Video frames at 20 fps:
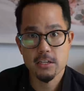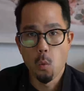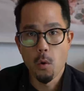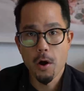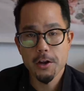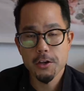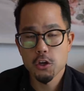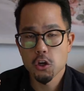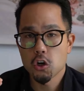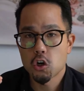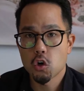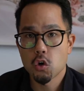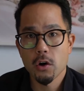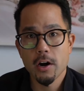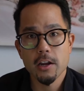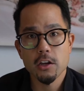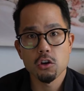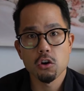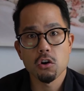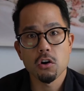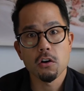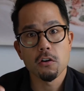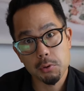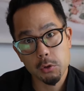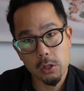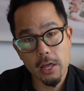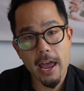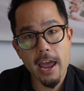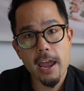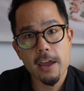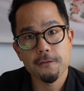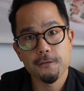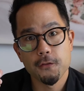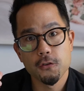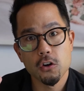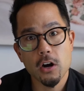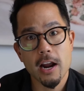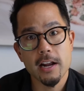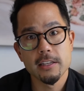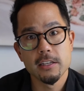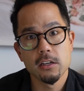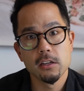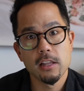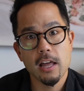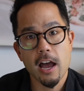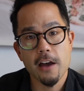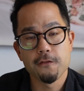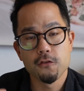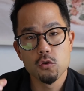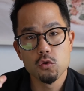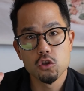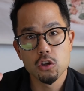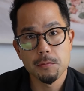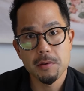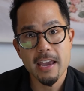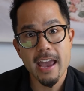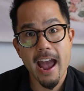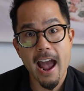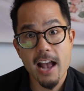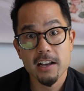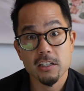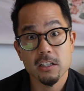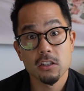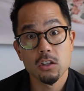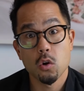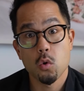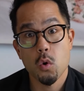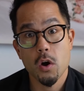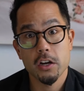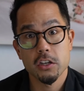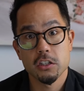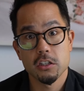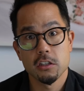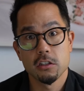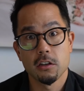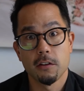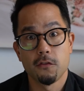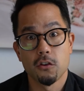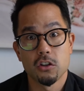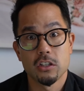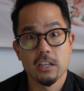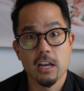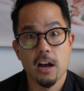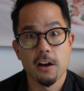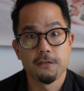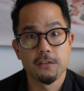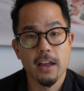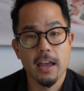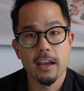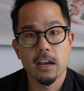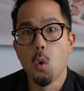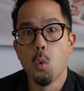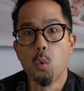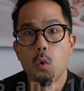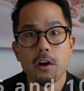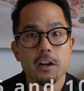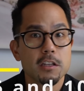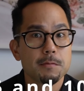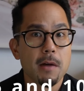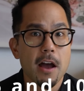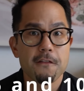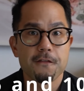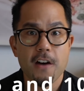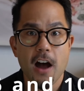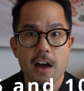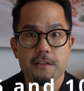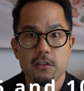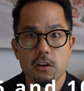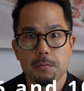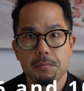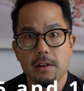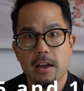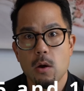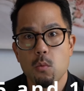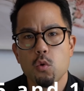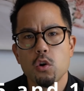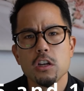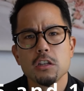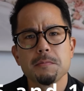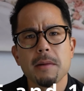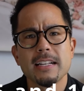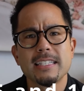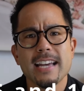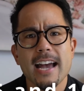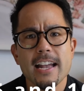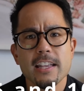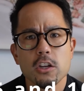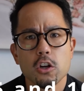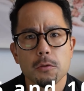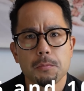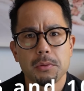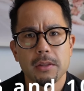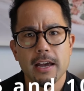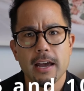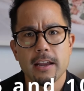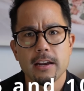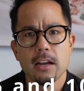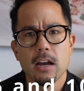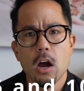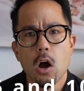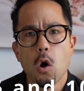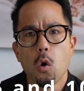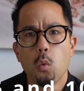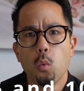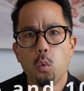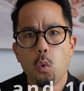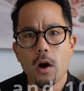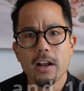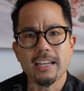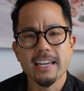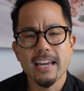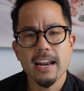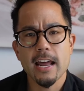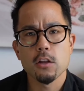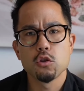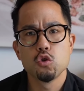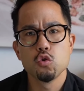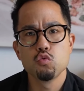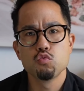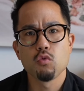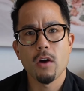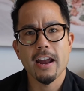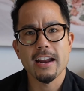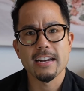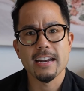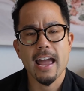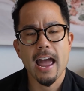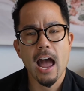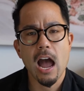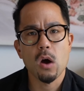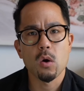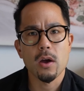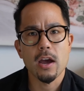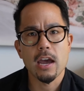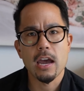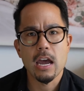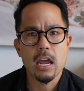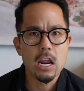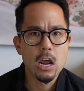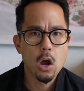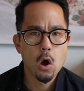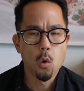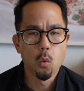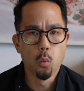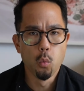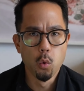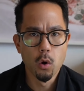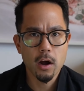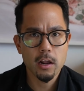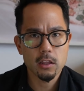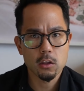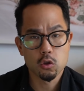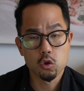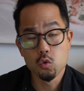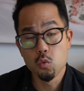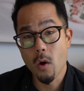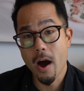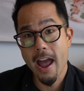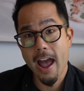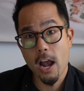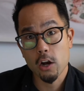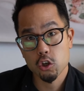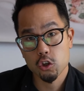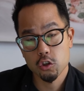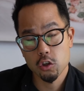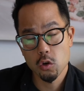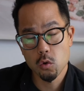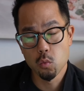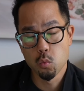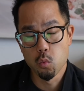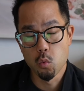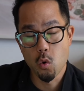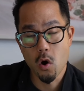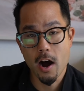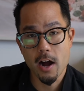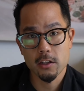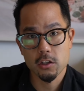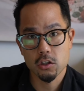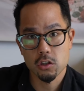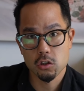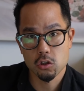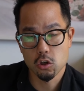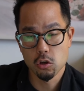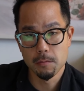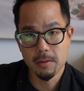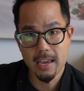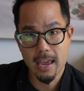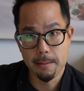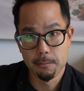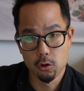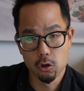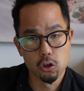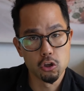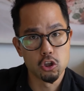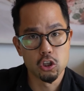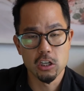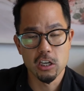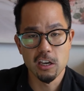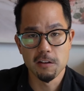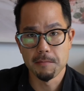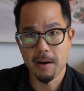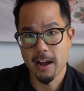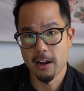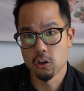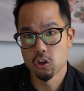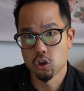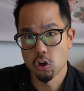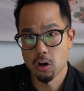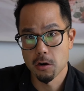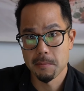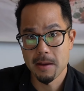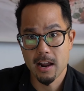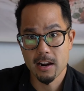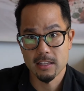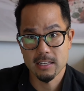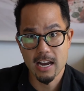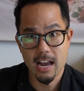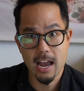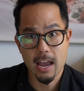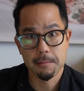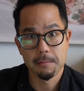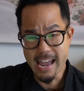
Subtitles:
when you're creating your plan for your ideal life, you should be asking the questions of yourself, like, what is my 5-year plan? What is my 10-year plan? What can I do right now? And what do I actually want to be able to achieve by a certain amount of time,